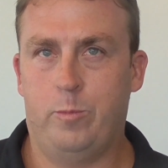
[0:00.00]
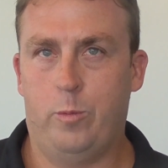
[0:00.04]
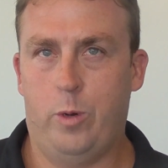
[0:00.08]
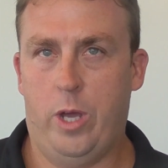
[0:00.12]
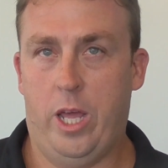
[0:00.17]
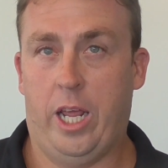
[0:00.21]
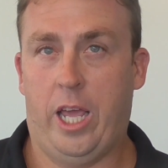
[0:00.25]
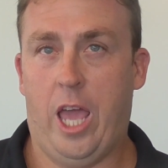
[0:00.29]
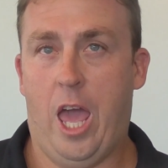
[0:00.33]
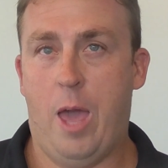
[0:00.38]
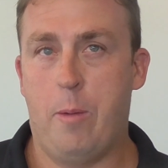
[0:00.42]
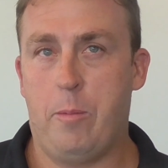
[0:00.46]

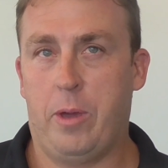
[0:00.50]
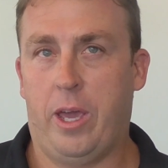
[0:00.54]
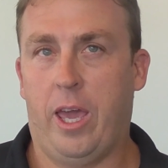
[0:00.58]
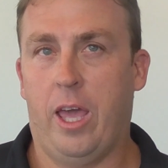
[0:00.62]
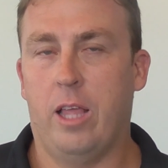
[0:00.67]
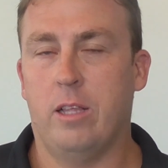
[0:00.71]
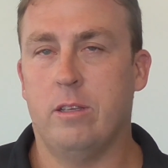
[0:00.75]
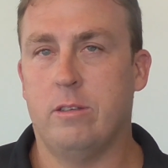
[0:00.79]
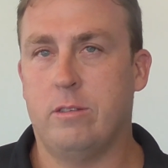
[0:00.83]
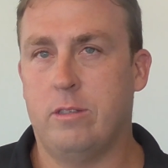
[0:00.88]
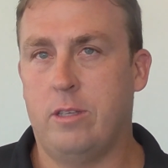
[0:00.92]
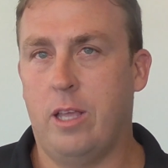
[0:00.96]
We had a game
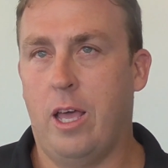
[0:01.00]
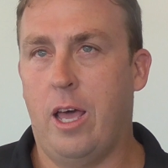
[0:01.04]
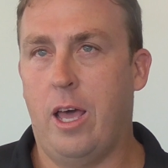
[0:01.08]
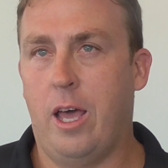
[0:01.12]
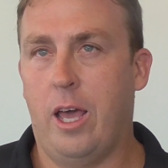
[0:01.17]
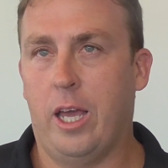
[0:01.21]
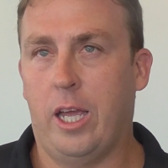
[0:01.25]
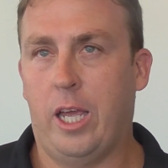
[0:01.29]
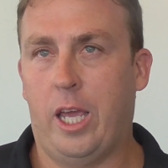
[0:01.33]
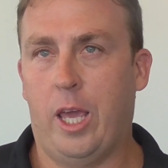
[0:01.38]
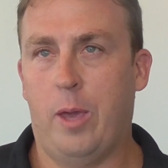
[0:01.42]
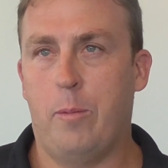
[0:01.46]
against
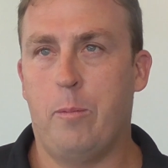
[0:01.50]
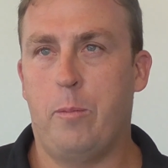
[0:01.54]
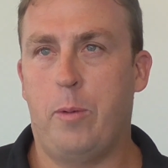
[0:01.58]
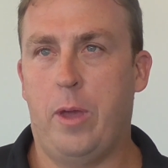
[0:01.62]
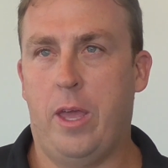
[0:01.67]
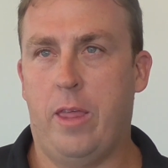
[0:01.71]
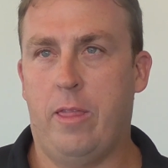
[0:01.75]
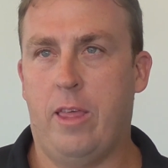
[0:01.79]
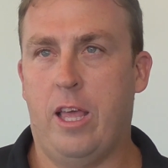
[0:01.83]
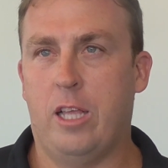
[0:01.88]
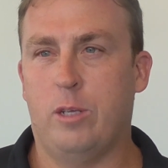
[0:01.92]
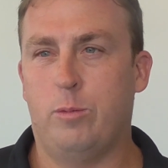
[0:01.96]

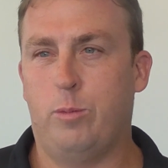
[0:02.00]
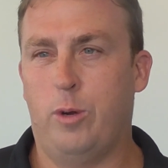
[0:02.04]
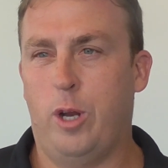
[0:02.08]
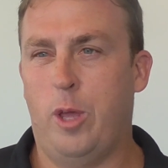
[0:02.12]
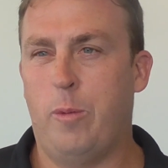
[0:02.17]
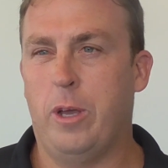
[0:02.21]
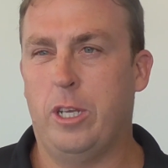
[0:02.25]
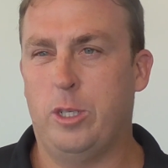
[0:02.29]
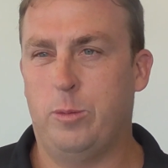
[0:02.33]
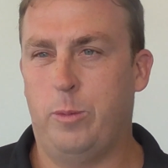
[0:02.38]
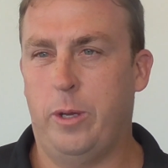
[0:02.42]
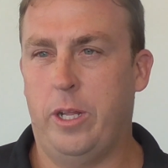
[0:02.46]
Gympie, and that's
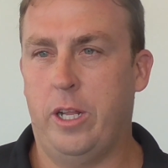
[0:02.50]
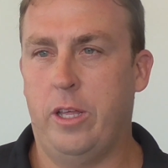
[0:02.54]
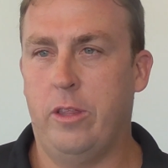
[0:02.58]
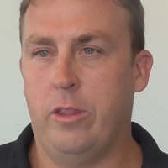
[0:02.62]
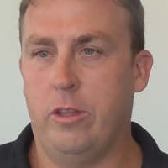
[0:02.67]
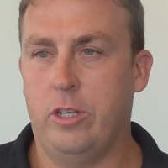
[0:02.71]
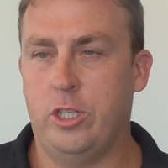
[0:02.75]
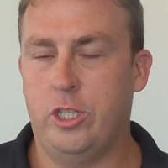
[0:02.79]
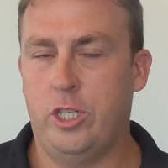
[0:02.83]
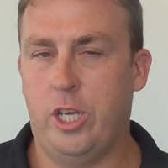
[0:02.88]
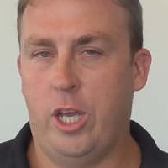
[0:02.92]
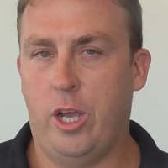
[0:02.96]
pretty much been
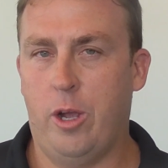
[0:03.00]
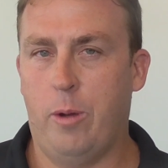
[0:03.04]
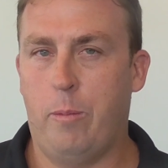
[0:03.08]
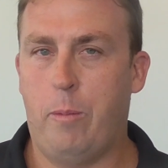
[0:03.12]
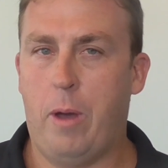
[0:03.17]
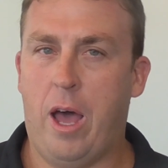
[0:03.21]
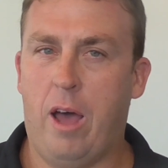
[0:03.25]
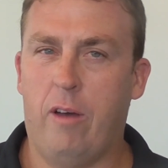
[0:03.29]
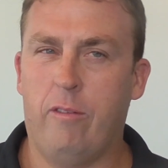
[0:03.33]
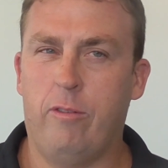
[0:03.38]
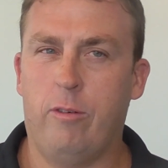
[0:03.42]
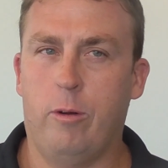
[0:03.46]
it this year,
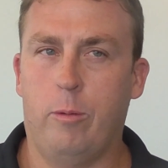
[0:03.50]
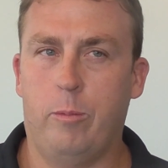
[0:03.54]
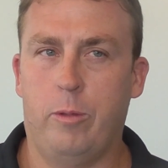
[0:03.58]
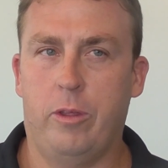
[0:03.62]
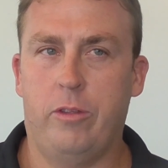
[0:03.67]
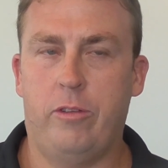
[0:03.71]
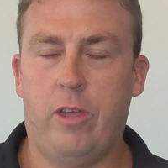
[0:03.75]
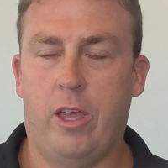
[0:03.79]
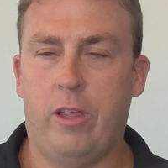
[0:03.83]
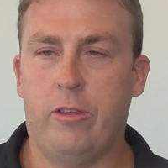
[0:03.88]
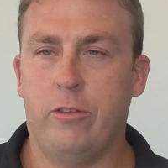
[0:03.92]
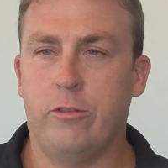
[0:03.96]
apart from
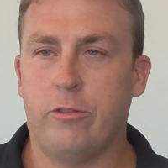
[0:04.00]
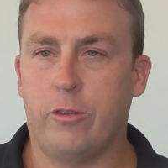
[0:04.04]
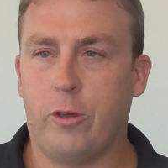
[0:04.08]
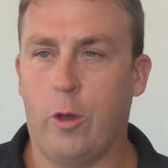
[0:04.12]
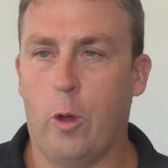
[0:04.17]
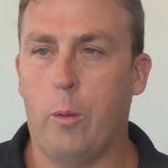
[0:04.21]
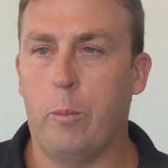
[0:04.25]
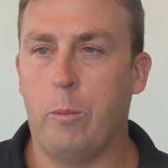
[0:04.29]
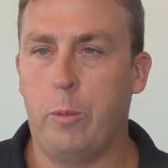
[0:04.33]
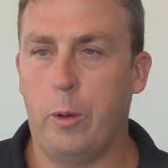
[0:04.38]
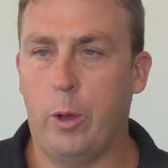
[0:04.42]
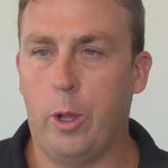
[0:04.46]
the tennis
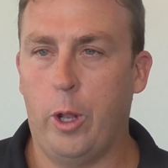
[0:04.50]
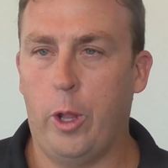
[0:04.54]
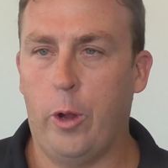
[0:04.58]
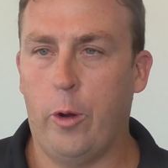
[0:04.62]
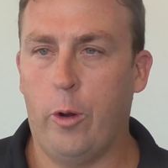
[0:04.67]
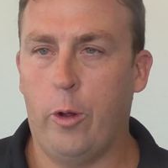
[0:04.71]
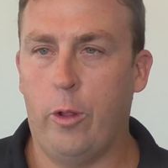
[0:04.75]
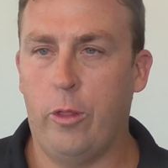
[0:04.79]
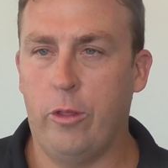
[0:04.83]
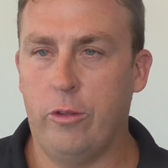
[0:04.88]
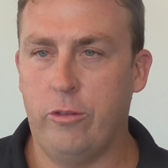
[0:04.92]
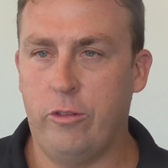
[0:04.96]
comp
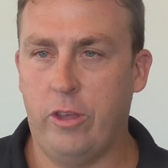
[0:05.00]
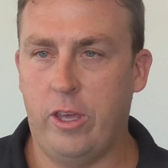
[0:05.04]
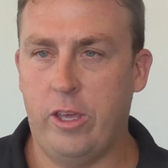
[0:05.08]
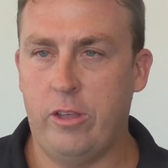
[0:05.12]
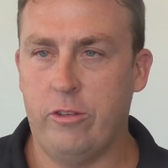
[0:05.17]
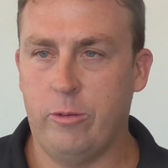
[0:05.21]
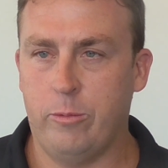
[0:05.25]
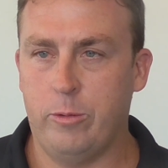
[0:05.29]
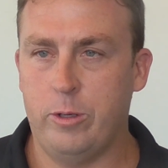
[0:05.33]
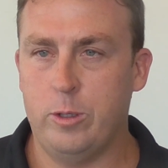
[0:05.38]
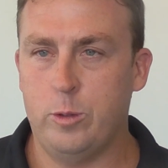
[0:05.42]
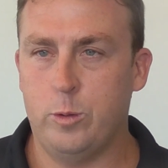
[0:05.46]
earlier on in the
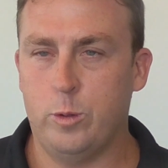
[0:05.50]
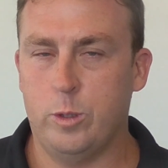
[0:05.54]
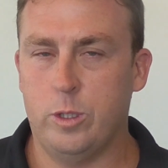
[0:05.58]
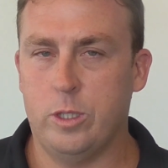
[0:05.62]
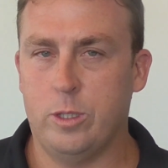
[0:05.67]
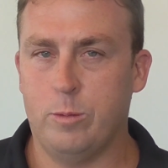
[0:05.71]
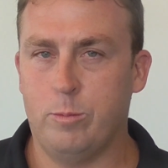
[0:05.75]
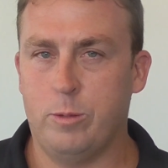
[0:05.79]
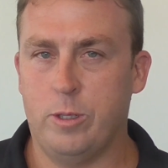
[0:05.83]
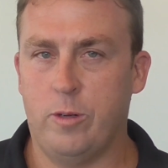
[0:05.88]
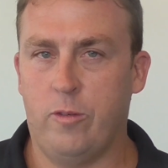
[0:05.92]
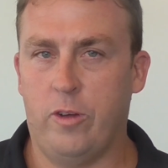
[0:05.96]
season, which
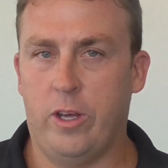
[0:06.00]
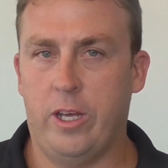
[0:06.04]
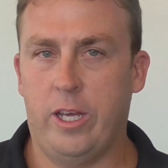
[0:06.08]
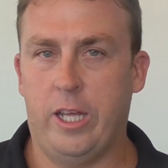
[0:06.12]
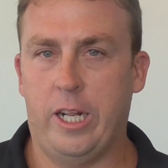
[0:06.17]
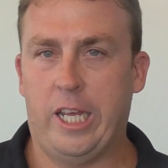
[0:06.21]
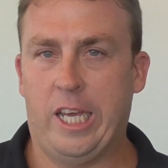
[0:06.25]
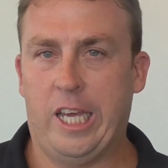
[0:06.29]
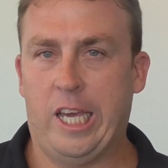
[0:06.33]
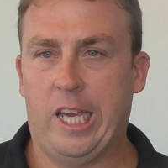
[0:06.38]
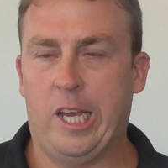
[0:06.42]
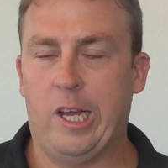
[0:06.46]
was a bit of a
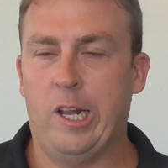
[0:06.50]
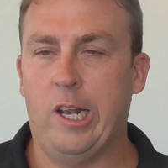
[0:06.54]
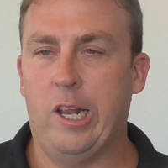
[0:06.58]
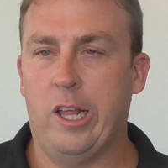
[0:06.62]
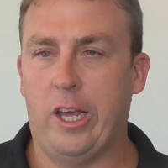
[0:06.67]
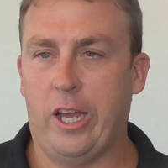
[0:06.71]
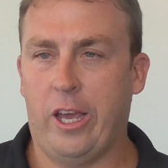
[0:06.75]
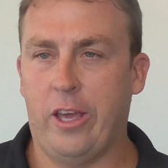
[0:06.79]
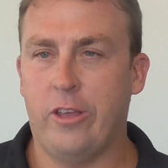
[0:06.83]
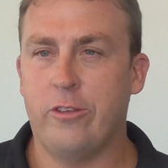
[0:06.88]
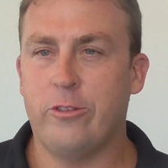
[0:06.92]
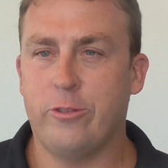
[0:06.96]
hit and
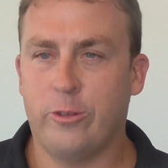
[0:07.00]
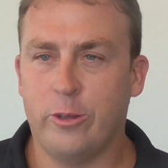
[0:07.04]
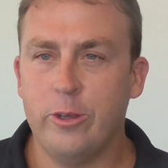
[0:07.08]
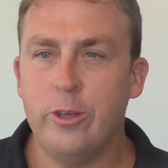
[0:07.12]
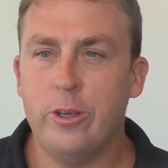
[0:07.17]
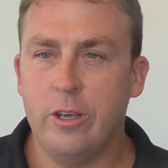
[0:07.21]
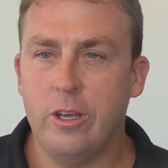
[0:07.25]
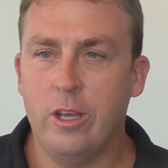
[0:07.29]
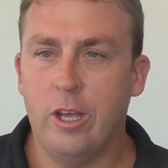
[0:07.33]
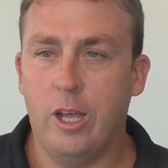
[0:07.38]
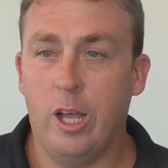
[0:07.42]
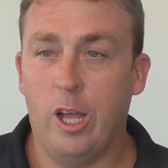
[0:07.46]
giggle, I guess,
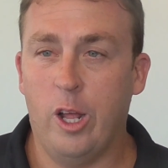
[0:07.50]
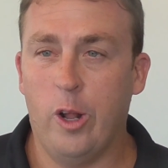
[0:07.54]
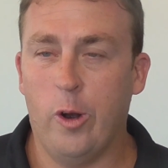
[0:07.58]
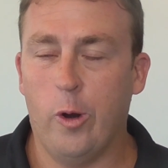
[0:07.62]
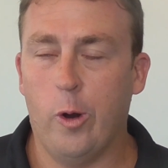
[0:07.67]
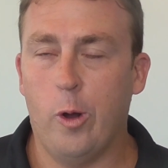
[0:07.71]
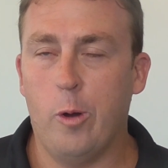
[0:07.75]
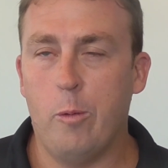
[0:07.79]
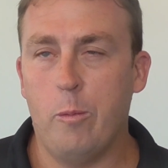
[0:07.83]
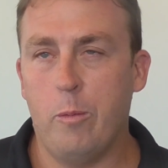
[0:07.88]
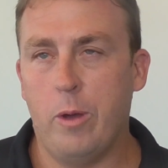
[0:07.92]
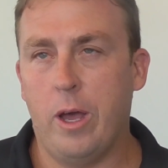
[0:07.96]

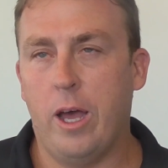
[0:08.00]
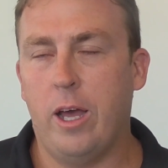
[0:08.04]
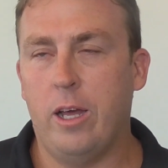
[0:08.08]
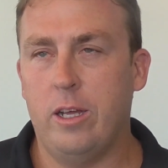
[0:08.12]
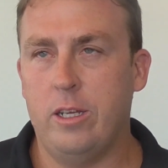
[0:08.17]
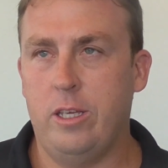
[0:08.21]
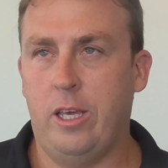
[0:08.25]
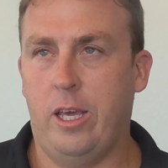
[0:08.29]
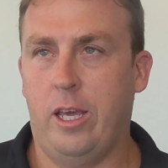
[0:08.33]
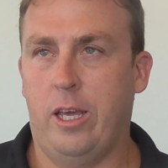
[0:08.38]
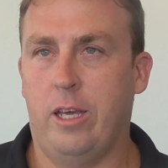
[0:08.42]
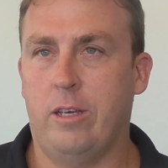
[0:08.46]
earlier on. But
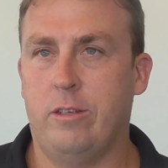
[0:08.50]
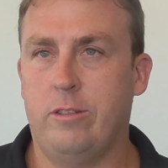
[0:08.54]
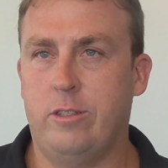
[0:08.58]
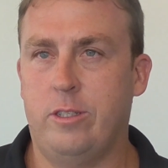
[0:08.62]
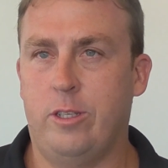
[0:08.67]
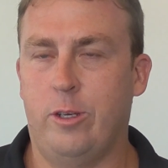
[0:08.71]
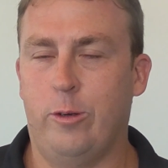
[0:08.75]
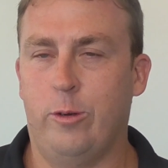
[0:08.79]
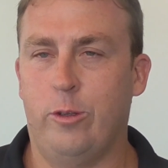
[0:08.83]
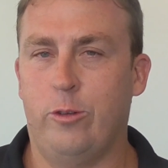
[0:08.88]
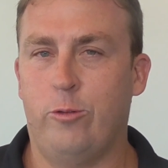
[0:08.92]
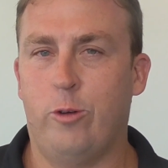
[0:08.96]
yeah,
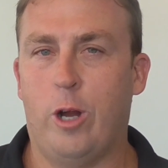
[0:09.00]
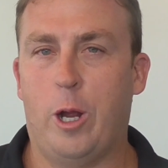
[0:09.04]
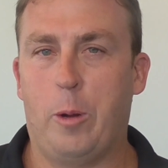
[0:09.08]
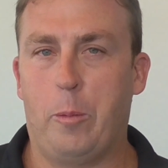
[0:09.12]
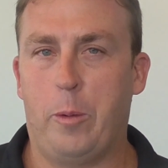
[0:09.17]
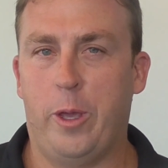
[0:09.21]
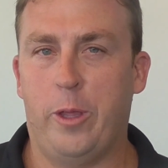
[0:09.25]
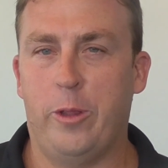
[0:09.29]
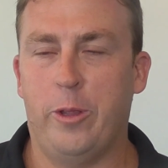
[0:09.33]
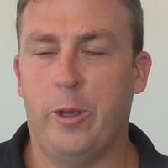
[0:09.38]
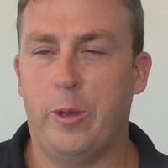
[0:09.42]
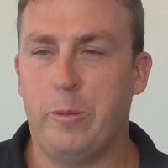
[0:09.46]
still it's
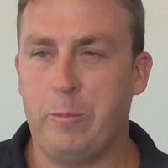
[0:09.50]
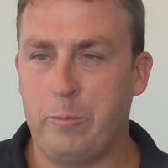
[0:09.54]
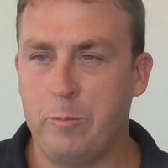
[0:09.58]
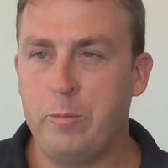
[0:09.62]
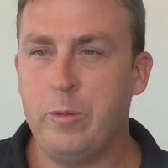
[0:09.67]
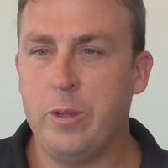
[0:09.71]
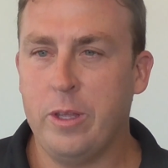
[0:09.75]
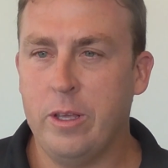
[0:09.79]
rugby, isn't it?